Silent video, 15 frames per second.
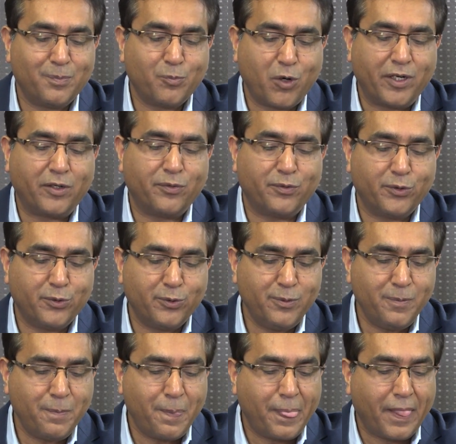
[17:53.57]
point of view.
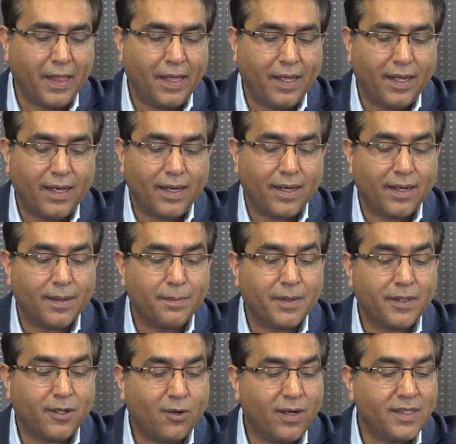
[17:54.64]
But
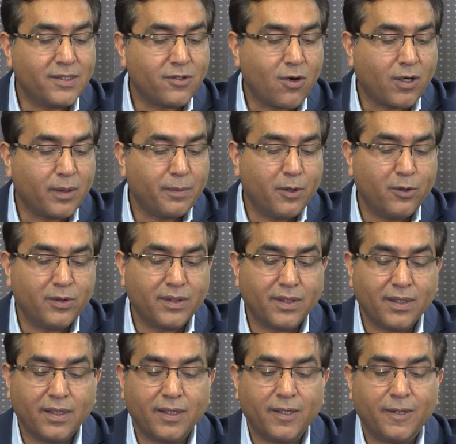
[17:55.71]
now let's talk
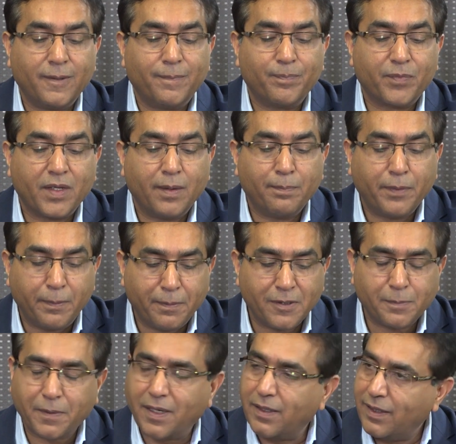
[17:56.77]
about
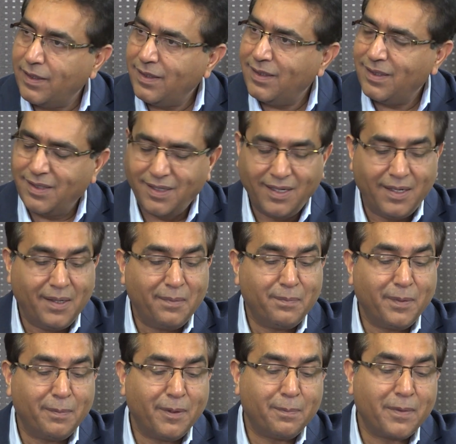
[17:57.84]
People's Party.
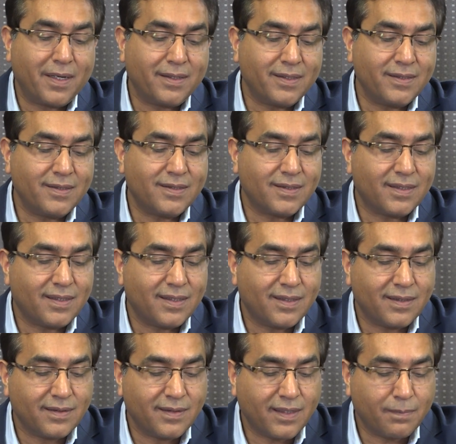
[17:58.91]
People parties,
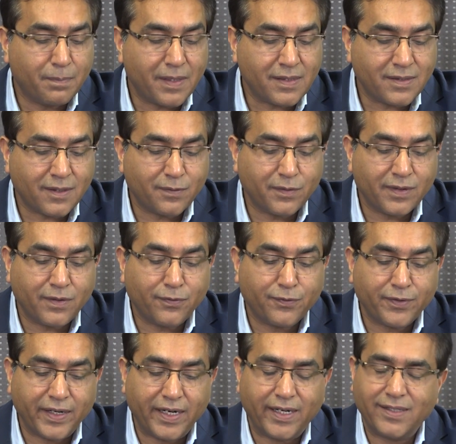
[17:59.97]
they are plastered with the
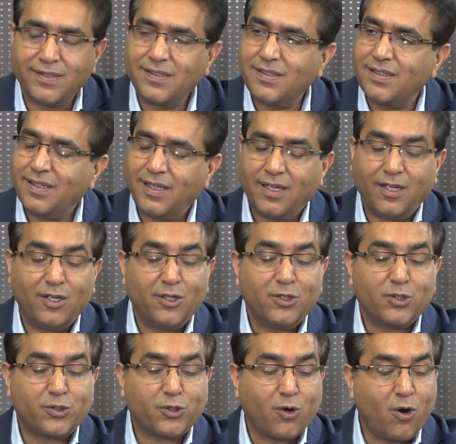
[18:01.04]
phrase
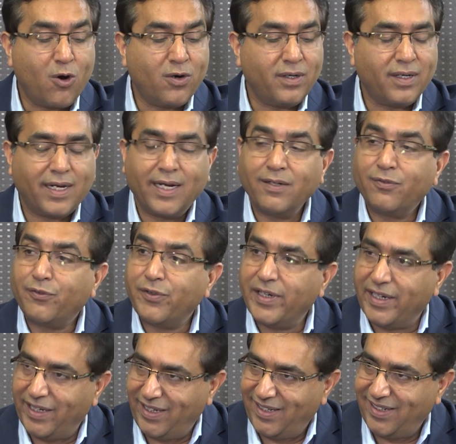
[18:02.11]
"strong and free."